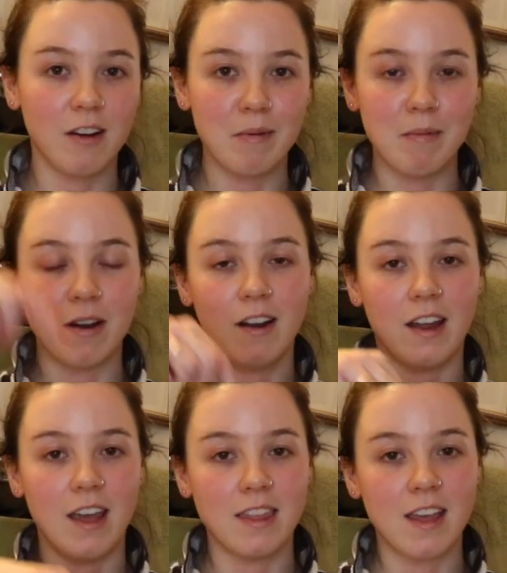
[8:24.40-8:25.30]
Remember
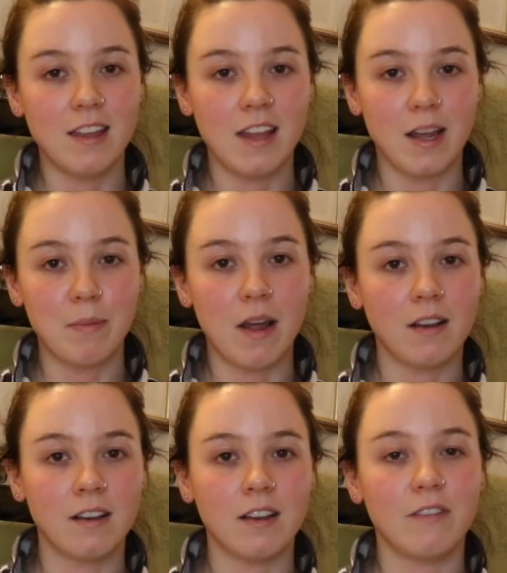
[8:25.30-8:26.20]
to hit that like
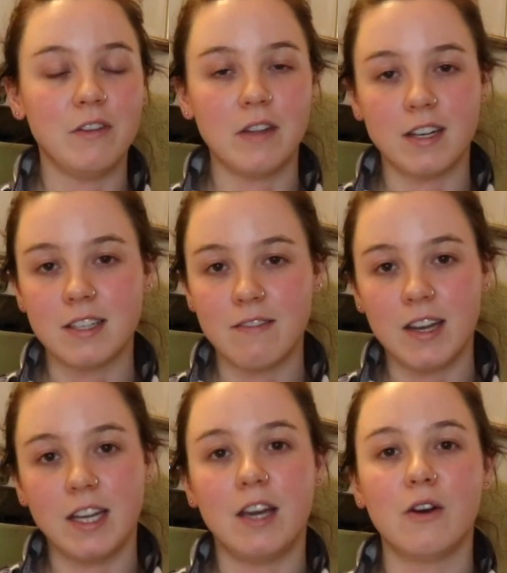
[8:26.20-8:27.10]
button if you liked the
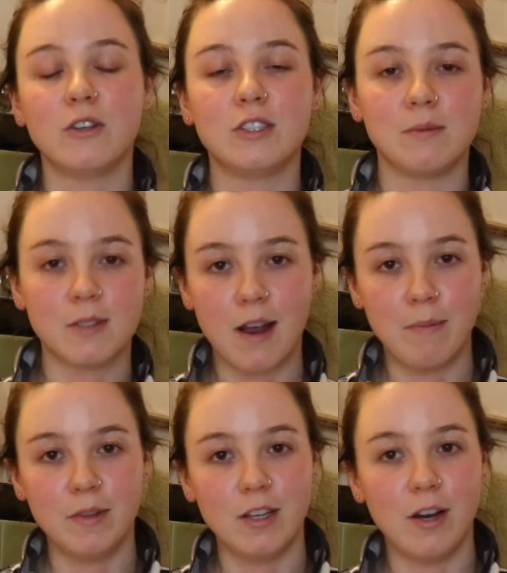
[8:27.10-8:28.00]
video,
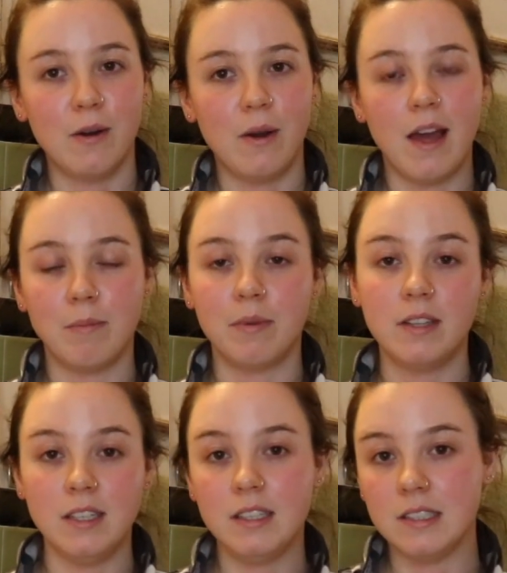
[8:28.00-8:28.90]
subscribe below, and
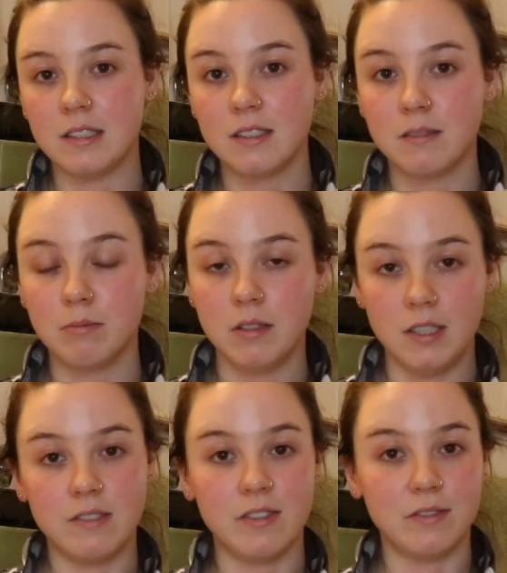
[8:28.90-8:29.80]
please,
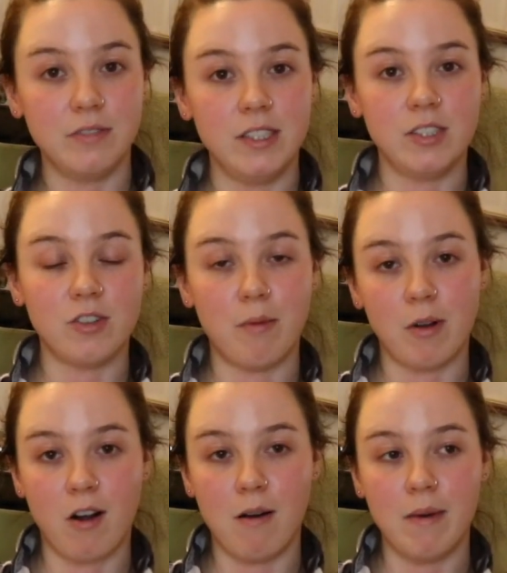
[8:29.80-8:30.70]
please feel free to drop
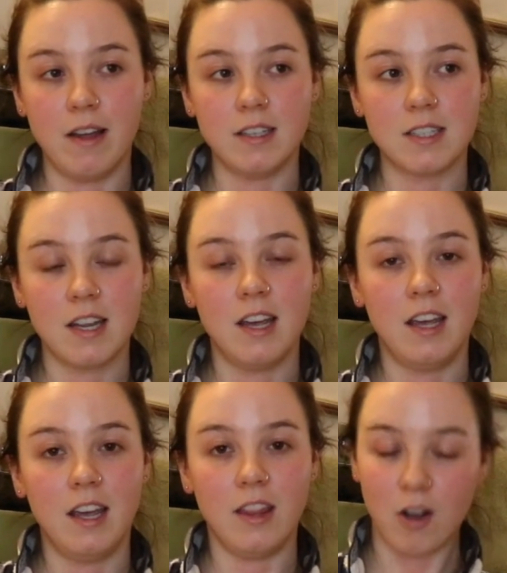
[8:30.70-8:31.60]
a comment
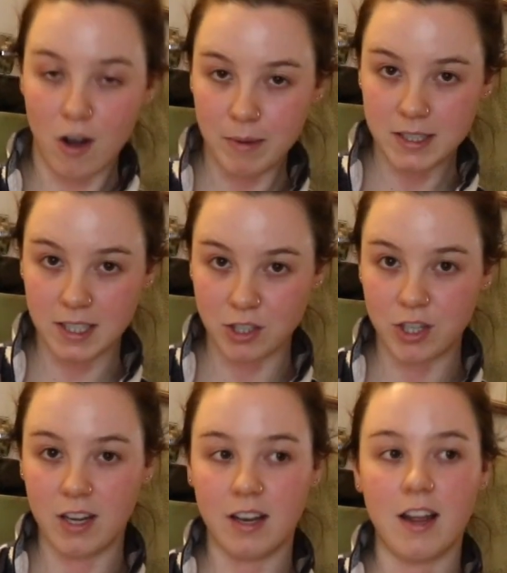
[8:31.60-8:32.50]
in the comment
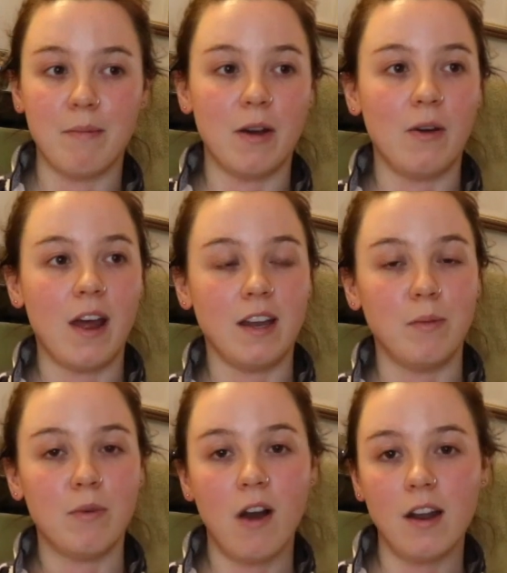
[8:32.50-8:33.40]
section about any
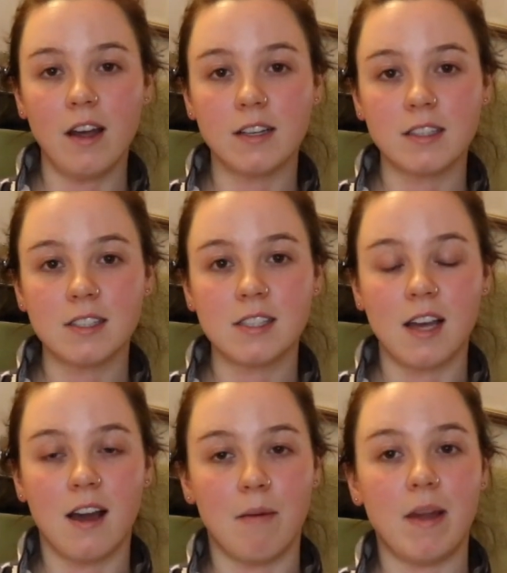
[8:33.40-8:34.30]
products,
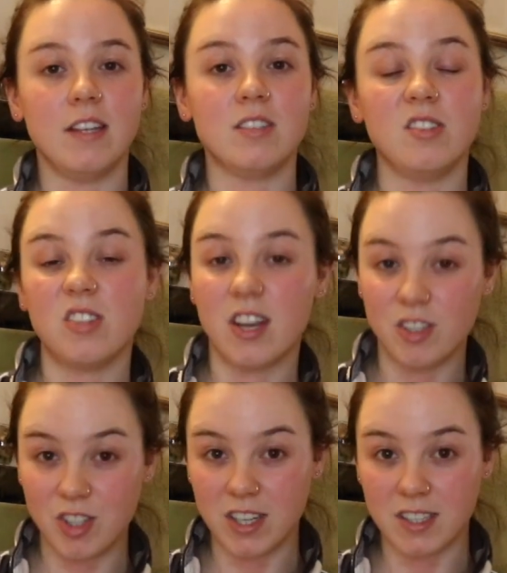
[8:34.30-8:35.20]
any
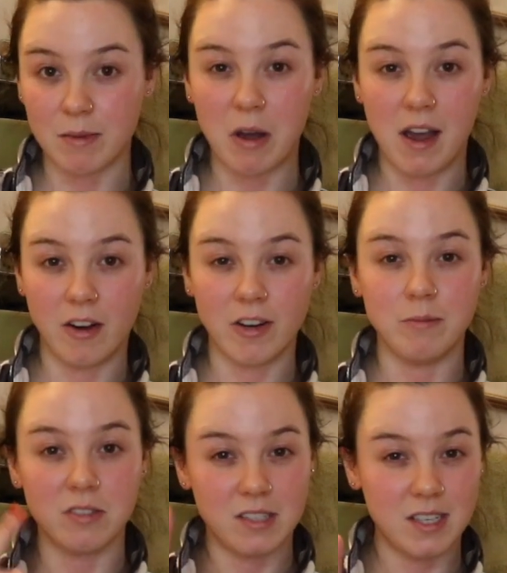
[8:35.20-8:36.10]
suggestions about eye
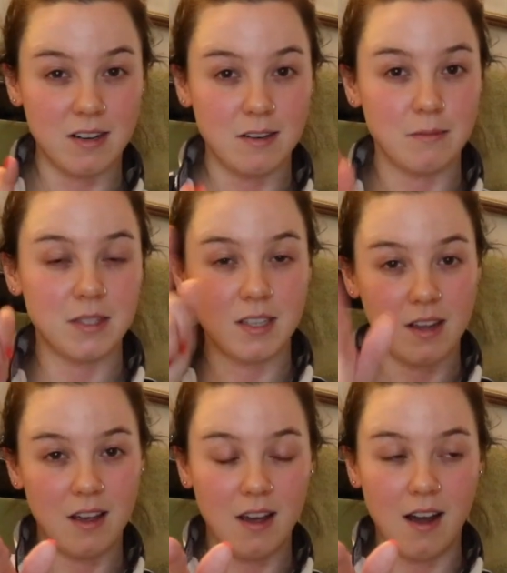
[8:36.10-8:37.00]
creams or serums.
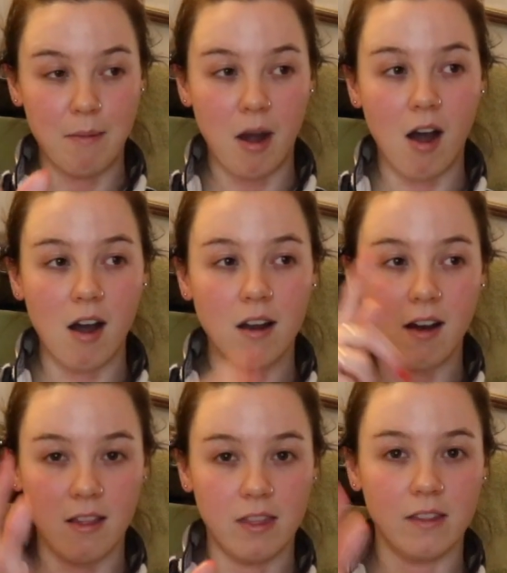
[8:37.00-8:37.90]
I'm hot
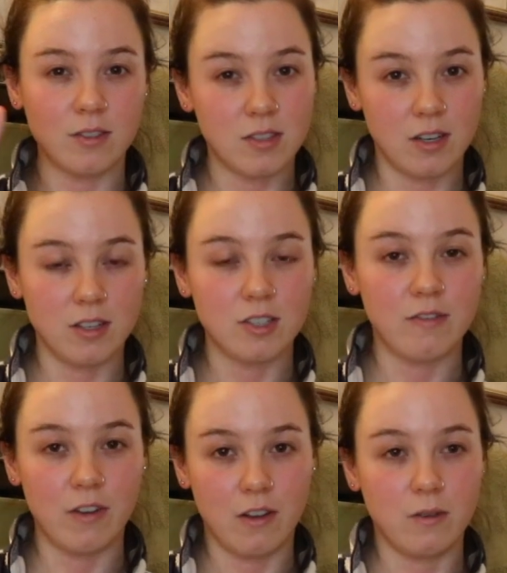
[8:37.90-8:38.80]
on the search
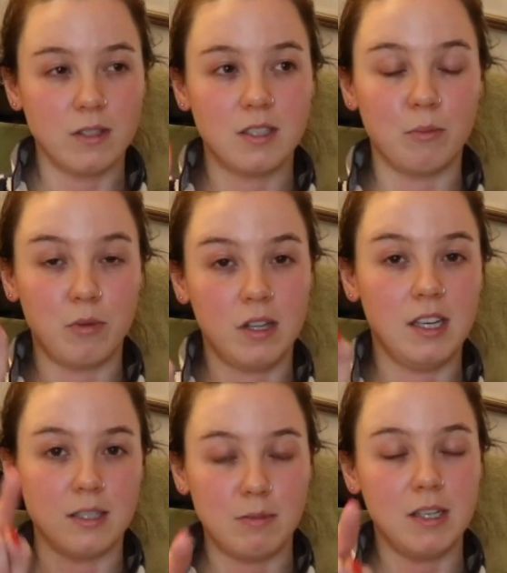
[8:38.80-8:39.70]
for those, so
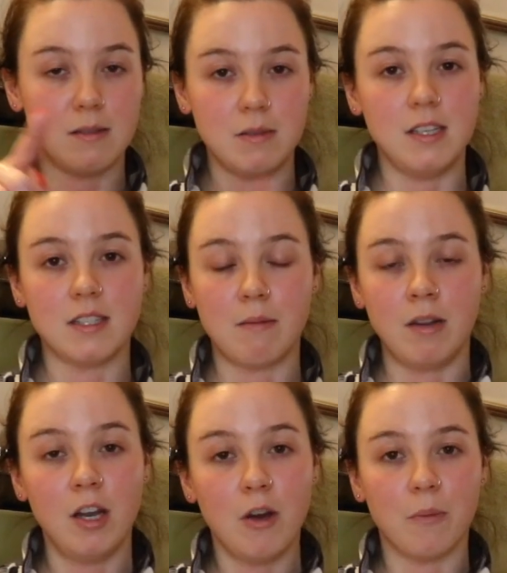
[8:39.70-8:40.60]
please, please, please let
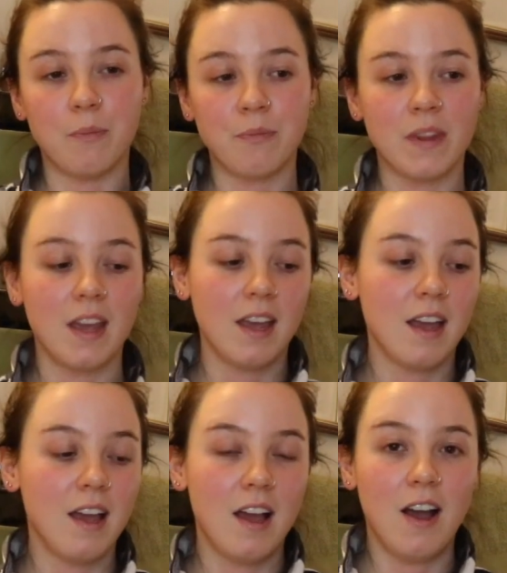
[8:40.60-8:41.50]
me know.
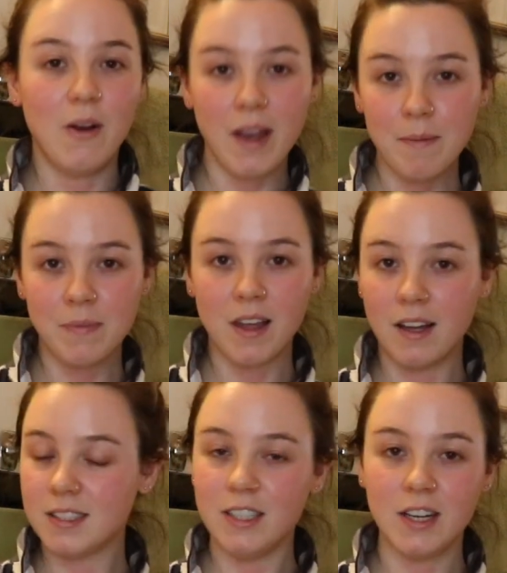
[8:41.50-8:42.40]
Okay,
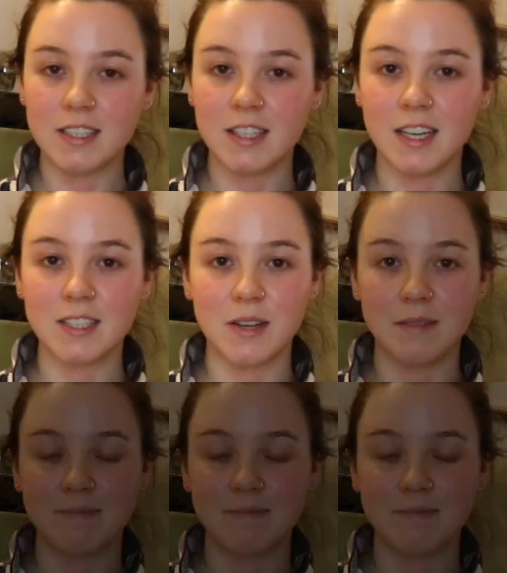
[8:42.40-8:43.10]
I'll see you guys in the next one.